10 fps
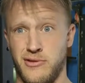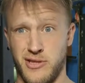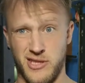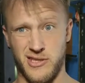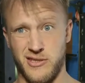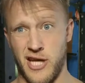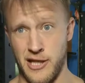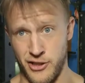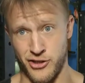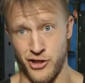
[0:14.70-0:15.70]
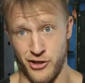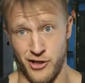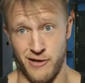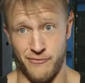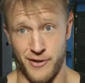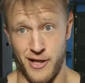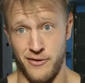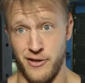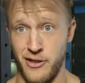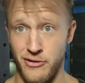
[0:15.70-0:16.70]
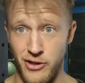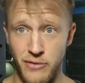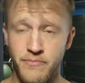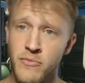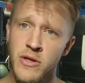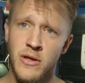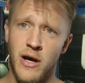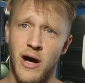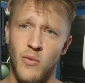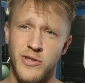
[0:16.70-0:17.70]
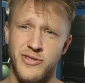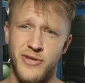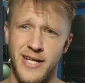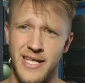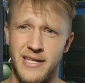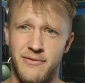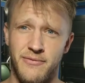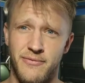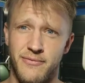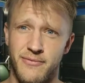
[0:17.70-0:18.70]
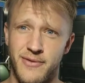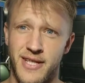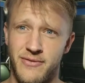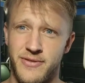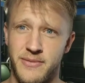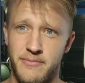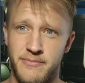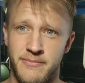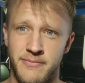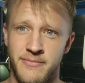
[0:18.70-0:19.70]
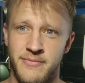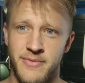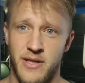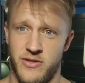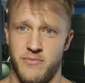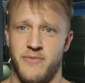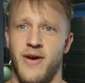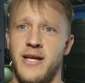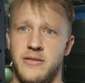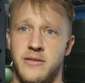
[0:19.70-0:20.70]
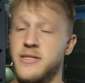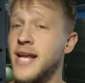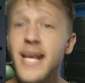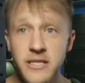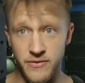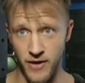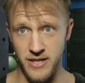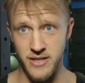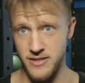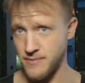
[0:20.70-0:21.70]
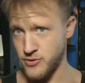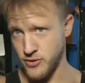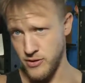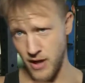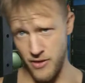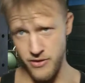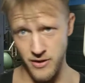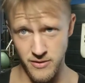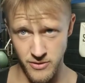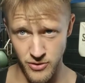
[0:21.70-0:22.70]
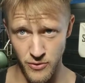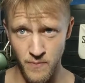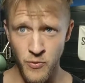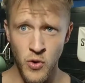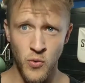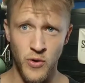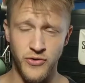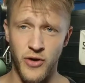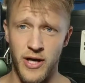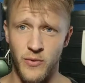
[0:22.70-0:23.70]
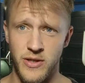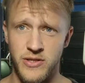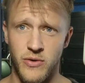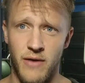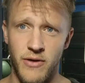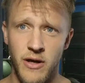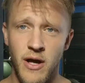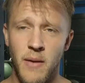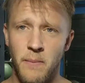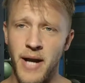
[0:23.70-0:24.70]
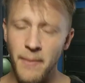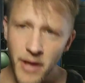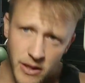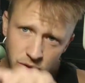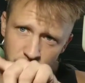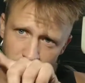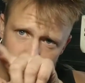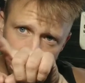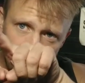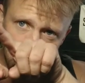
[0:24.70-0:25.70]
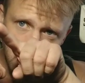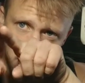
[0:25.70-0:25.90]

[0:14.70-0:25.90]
just kind of starting off with nothing here. You know, uh, we're just trying to give give some give some advice. And today's advice has absolutely nothing to do with training whatsoever. But I'm gonna do this.